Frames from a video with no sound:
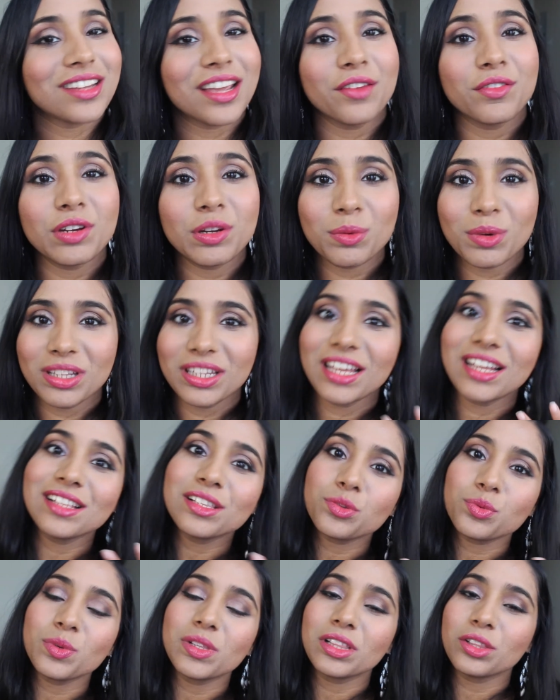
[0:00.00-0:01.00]
everyone
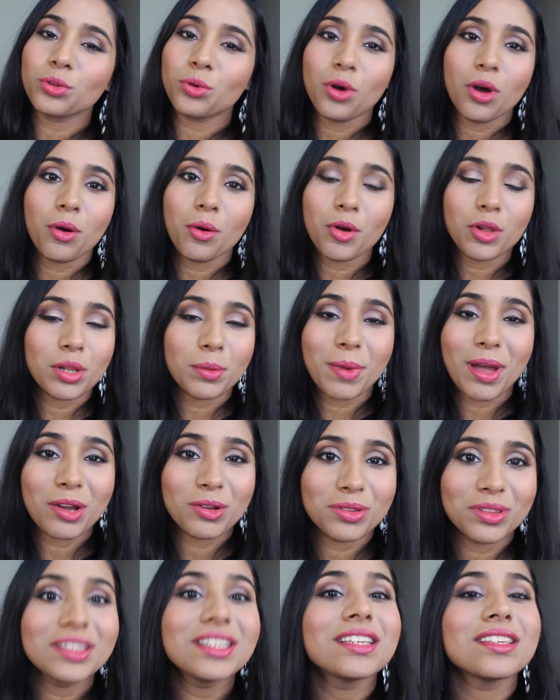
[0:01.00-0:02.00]
else will know all
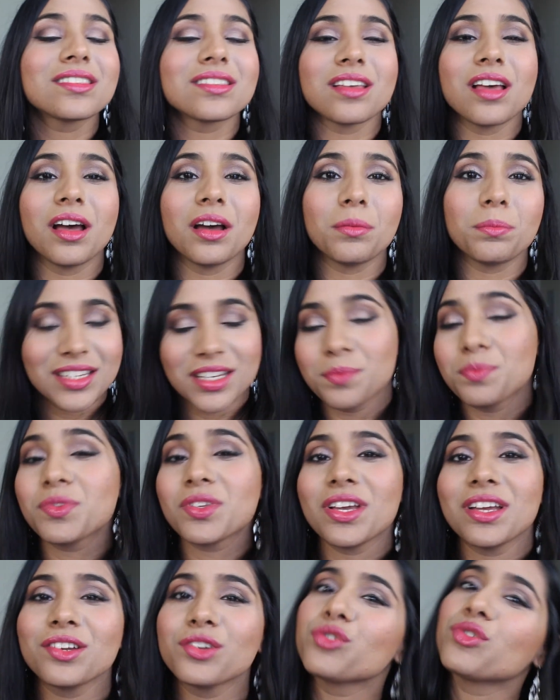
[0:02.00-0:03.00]
about these
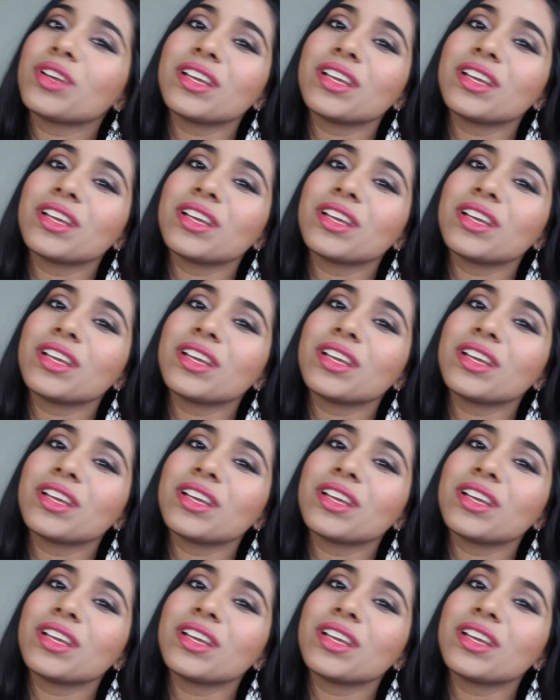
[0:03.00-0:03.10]
tips and